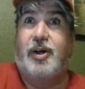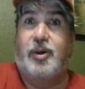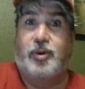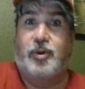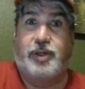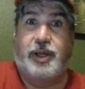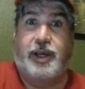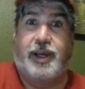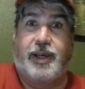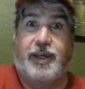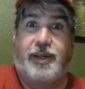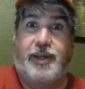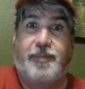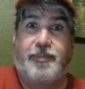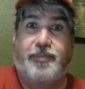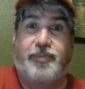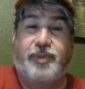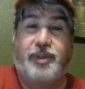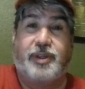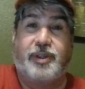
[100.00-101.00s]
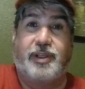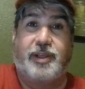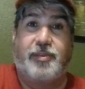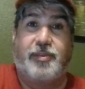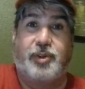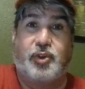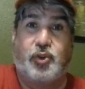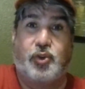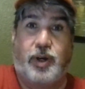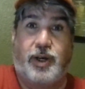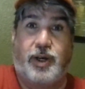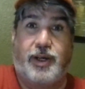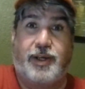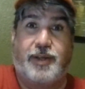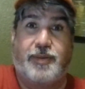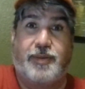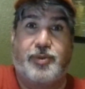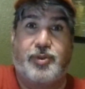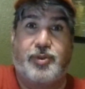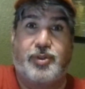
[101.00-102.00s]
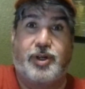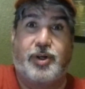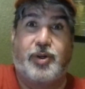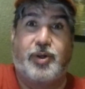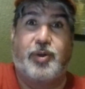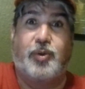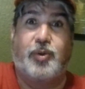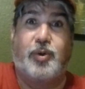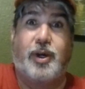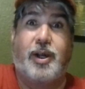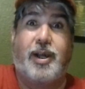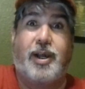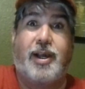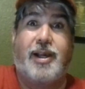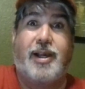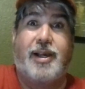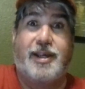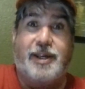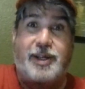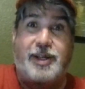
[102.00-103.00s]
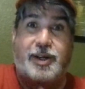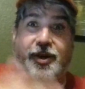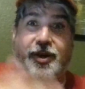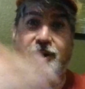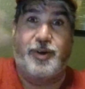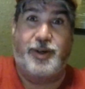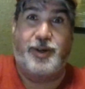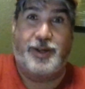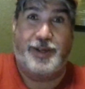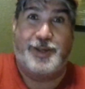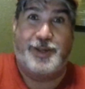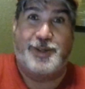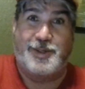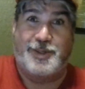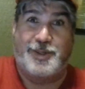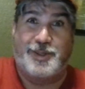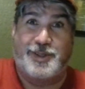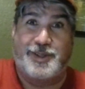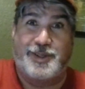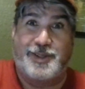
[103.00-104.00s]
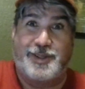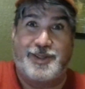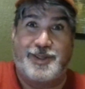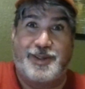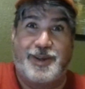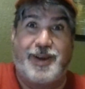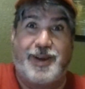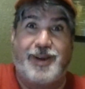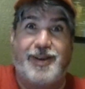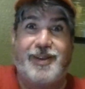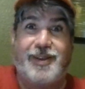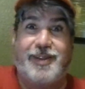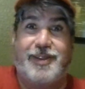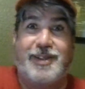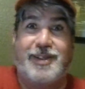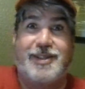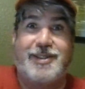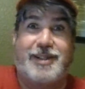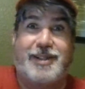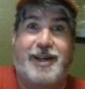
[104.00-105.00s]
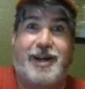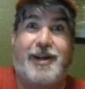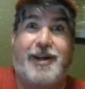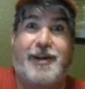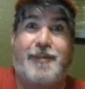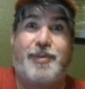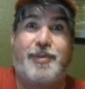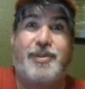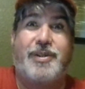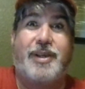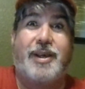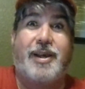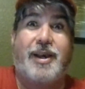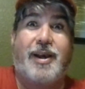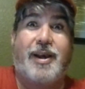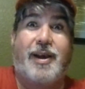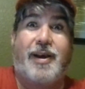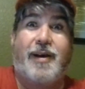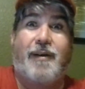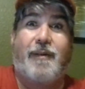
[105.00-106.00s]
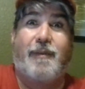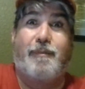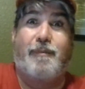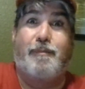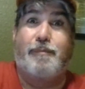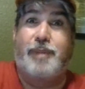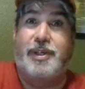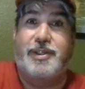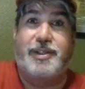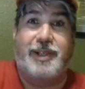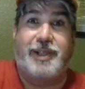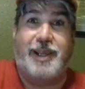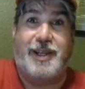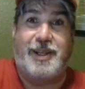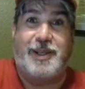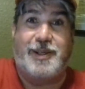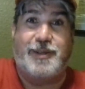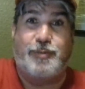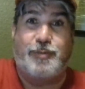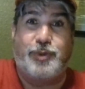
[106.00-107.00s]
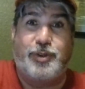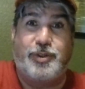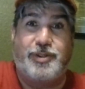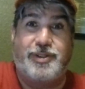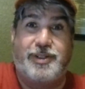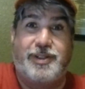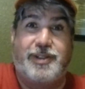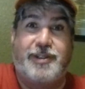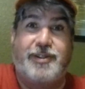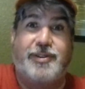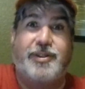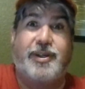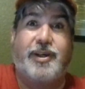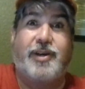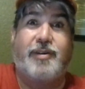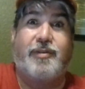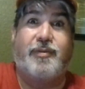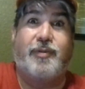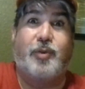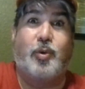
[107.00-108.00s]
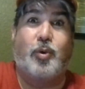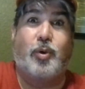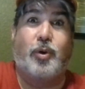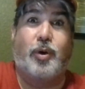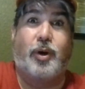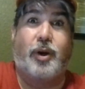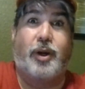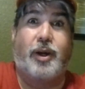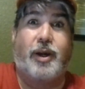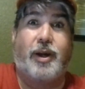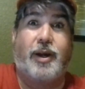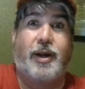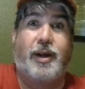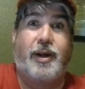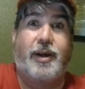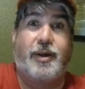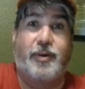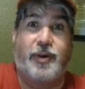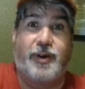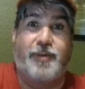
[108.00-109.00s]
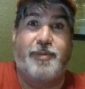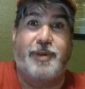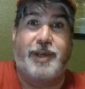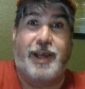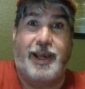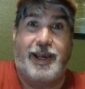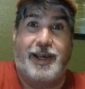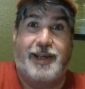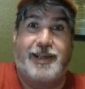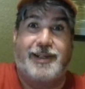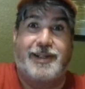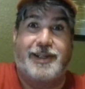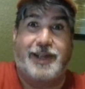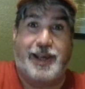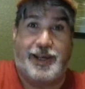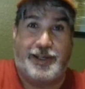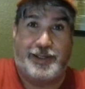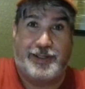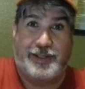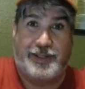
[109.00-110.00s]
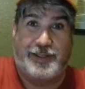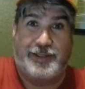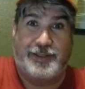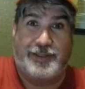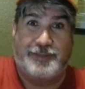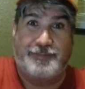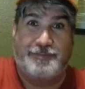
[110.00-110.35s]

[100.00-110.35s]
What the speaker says: okay, let me try it. So here is this time's miscellaneous musings for creamy egg cake.